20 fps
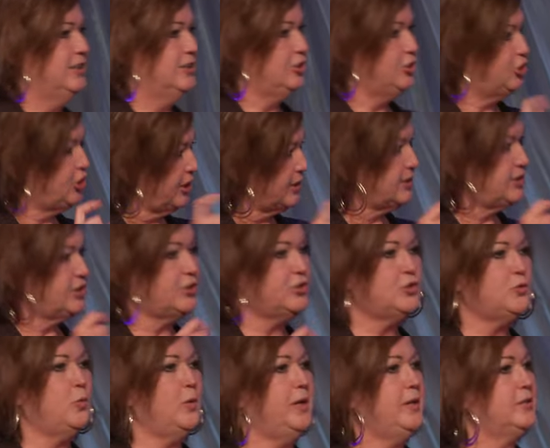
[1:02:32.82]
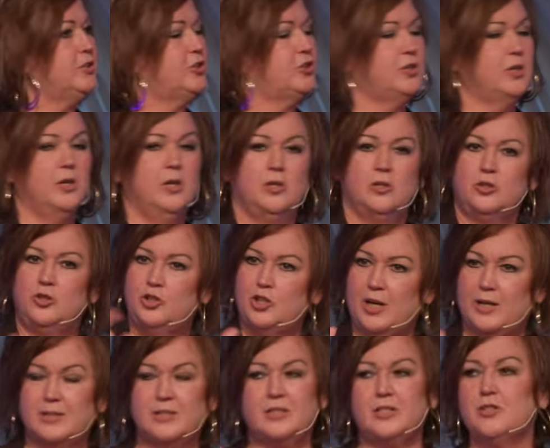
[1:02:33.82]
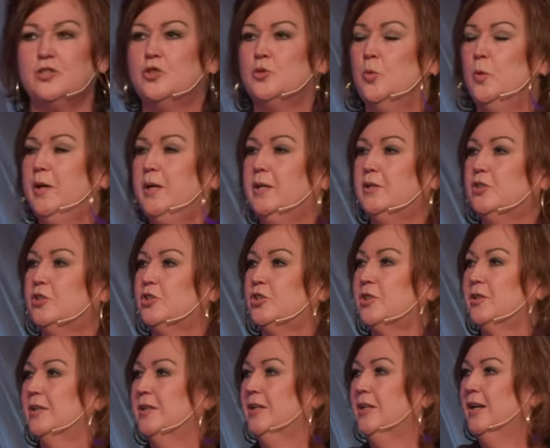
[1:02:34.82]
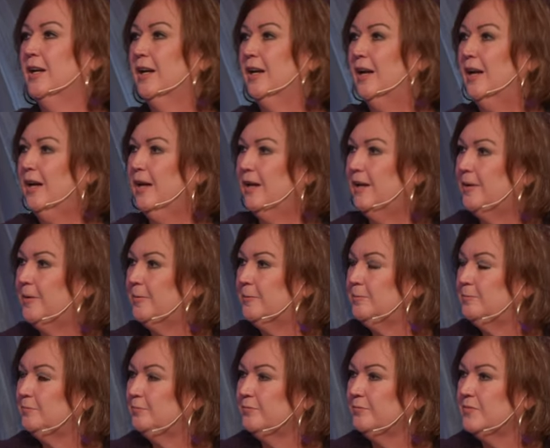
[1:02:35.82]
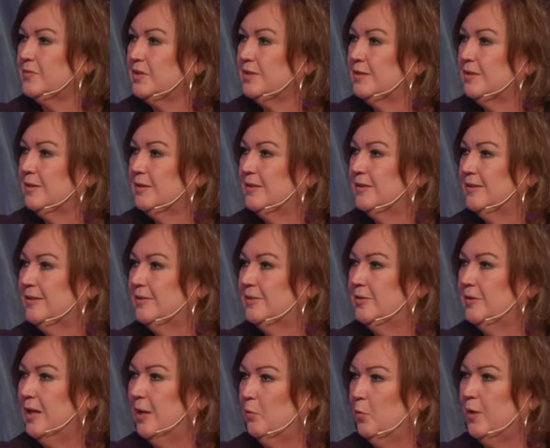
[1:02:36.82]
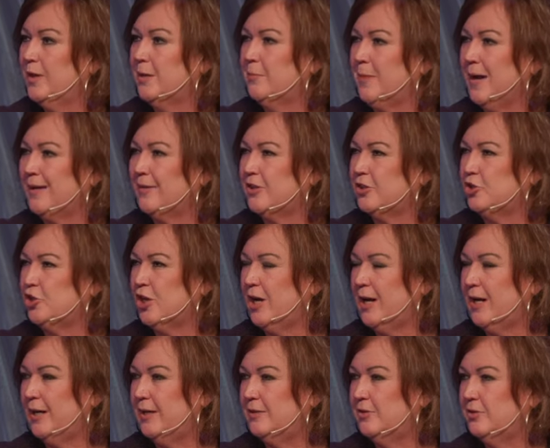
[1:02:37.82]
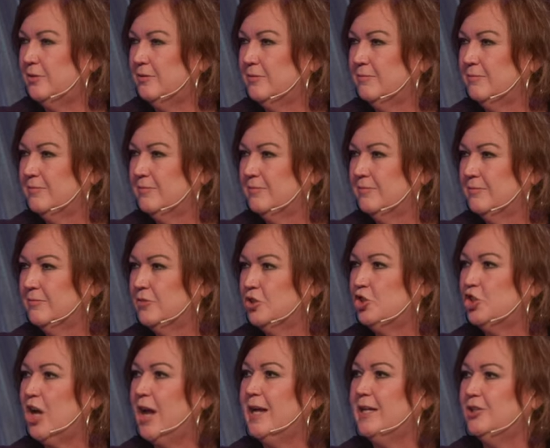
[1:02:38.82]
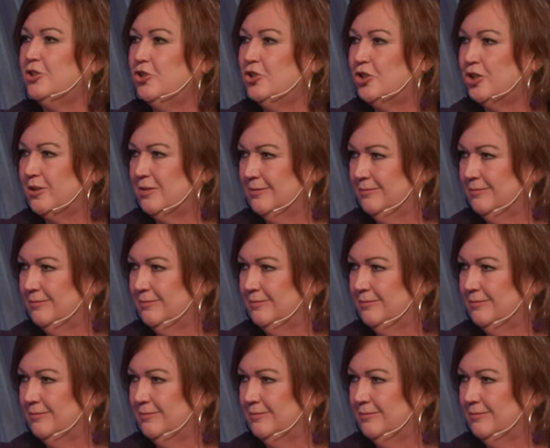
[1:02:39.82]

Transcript: just a switch, just a switch, um, and we can make the change. Change.